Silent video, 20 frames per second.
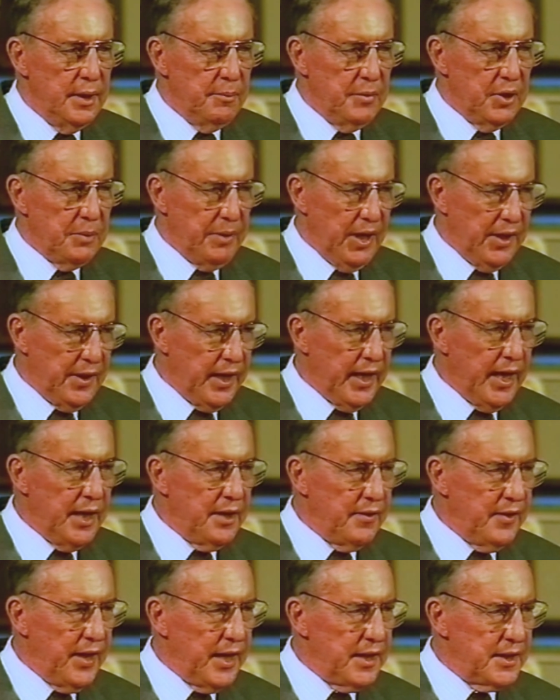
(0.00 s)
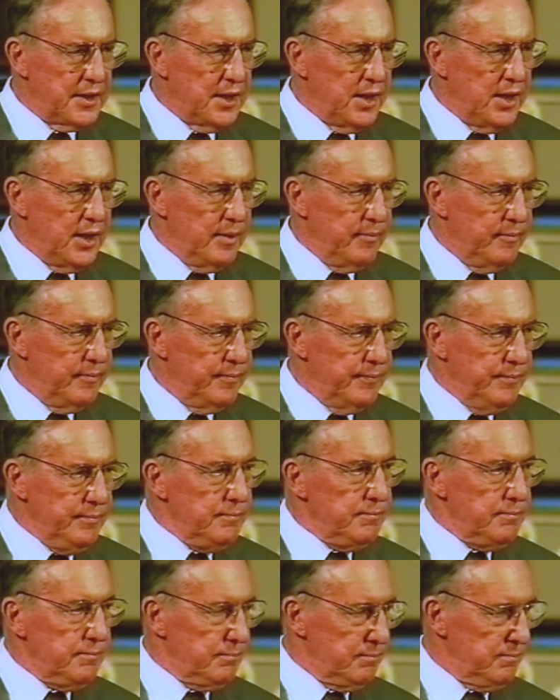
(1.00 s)
But by the end of that time,
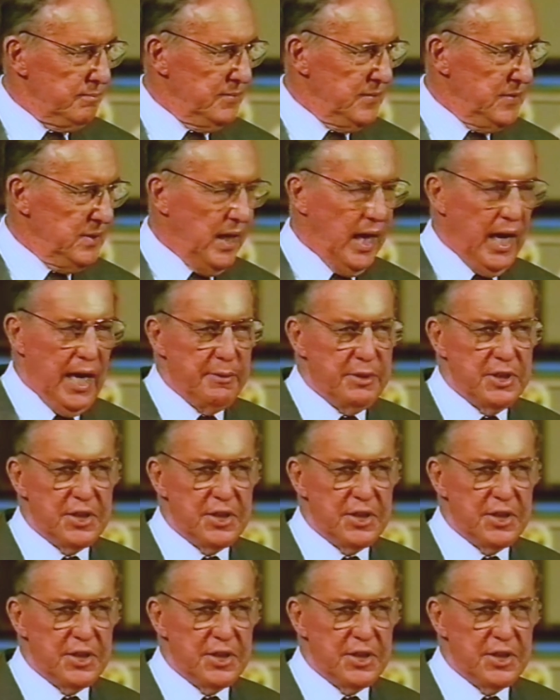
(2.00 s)
I